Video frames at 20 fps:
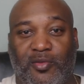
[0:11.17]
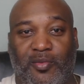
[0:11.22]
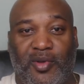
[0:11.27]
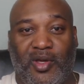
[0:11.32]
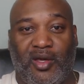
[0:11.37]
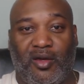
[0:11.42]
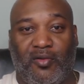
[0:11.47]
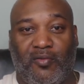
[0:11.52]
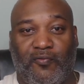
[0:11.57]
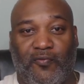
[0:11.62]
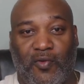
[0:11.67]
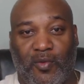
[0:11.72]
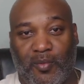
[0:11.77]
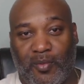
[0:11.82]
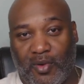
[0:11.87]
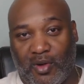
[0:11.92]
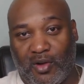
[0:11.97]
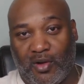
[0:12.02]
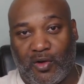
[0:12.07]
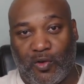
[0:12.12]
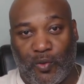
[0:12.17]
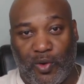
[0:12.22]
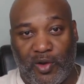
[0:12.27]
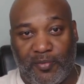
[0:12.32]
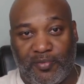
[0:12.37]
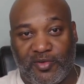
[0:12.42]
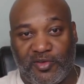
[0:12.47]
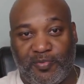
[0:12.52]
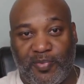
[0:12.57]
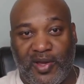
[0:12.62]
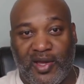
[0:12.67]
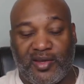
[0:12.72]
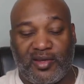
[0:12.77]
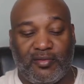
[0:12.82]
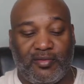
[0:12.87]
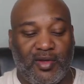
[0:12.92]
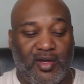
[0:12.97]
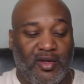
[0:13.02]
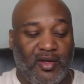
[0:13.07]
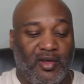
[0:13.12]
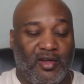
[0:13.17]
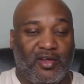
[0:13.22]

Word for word: to being from a career perspective.